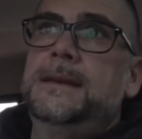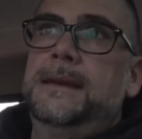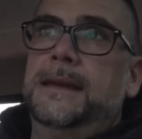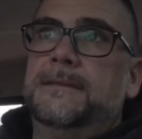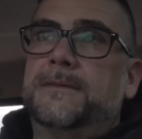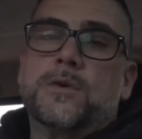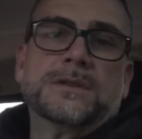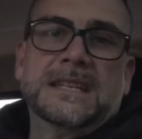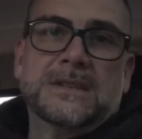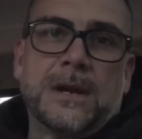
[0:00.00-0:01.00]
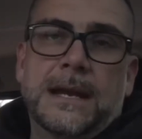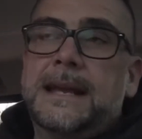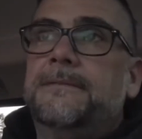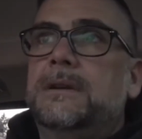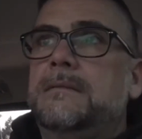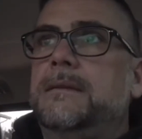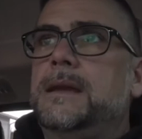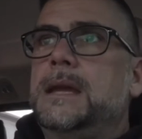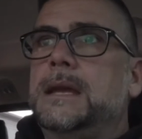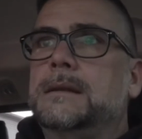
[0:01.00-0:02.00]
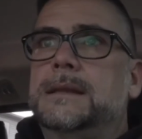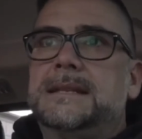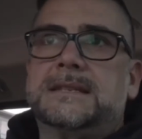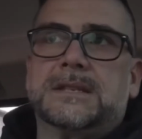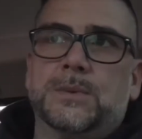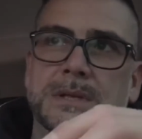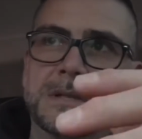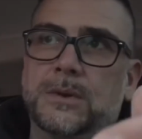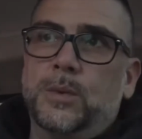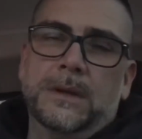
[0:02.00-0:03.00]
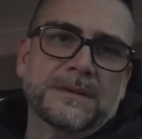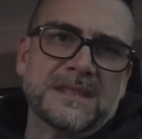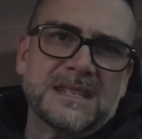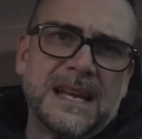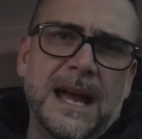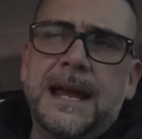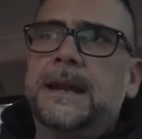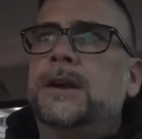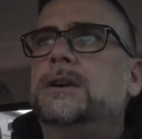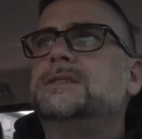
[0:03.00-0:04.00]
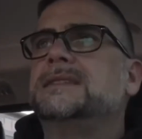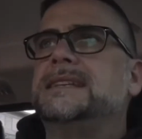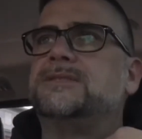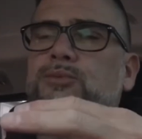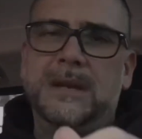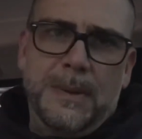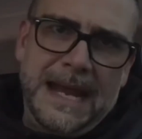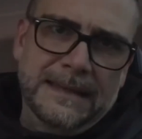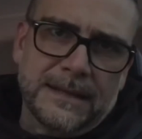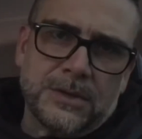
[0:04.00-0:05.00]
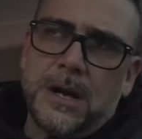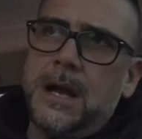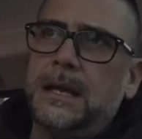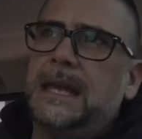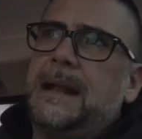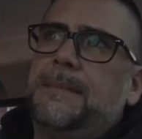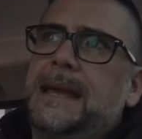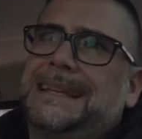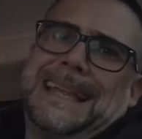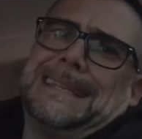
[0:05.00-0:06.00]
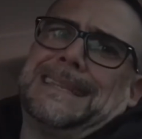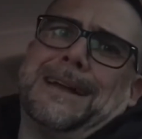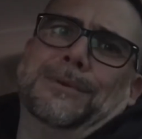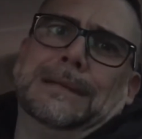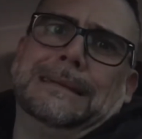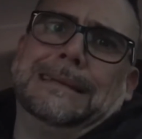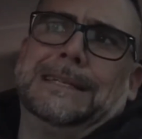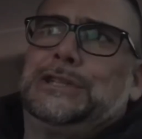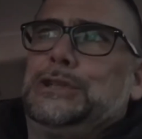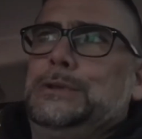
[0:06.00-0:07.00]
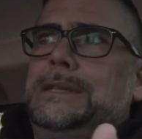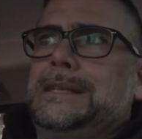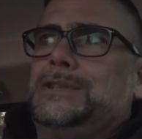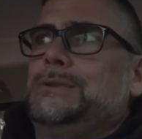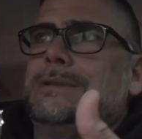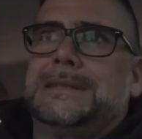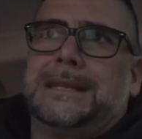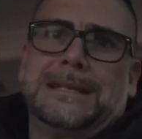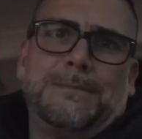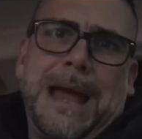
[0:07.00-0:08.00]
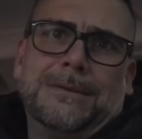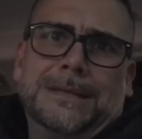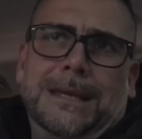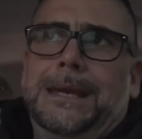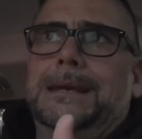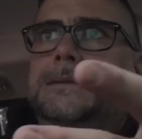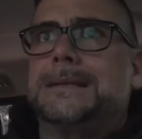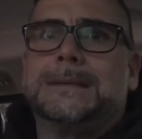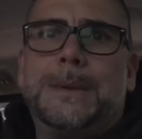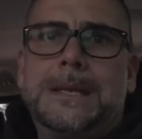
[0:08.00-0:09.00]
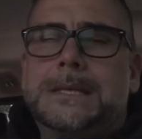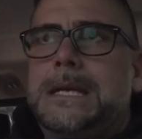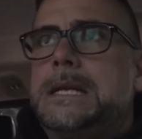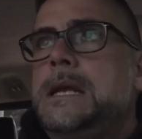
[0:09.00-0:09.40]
And of course he tried everything. Let's switch the wheels and tires, let's repaint the truck. And I'm like, that's not really the issue. The issue is that it's bouncy, it's suspension.